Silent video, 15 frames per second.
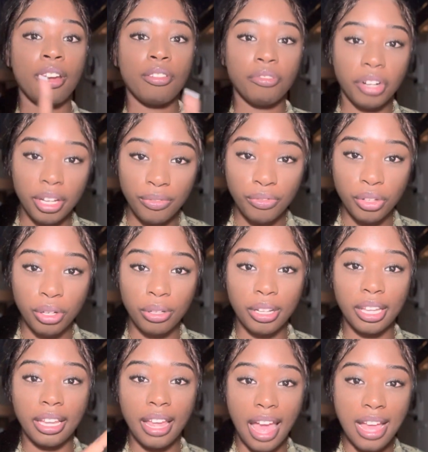
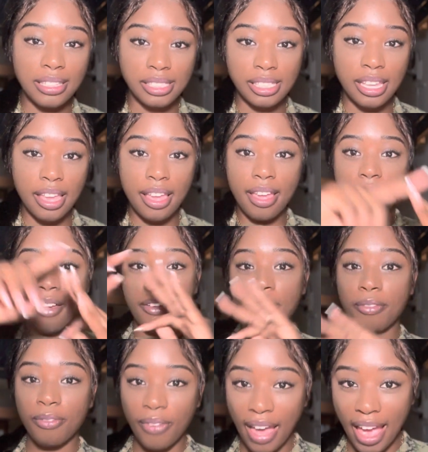refueling at sea.
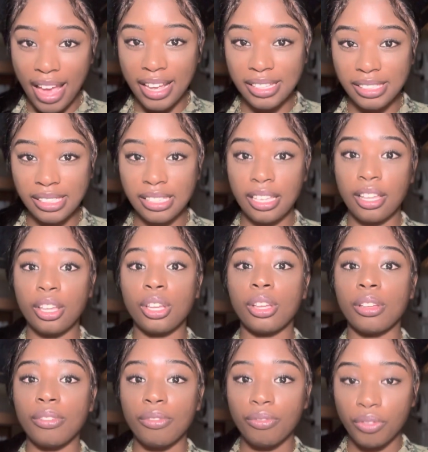FAST,
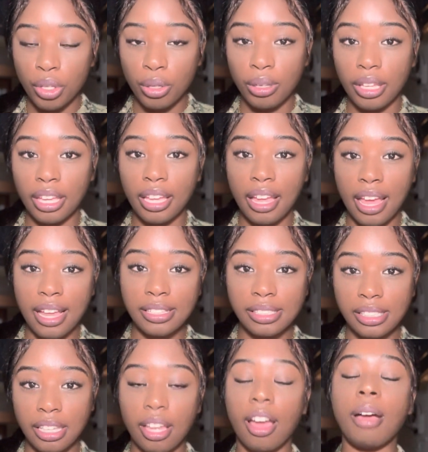fueling at
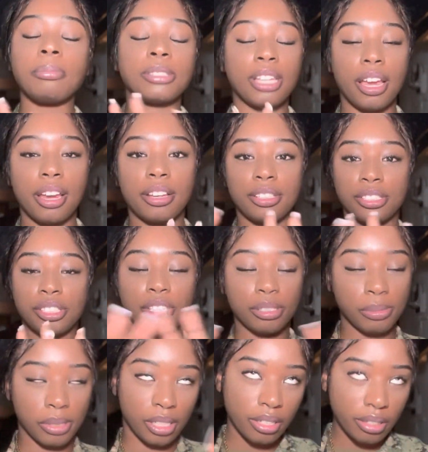sea. I'm sorry, excuse me.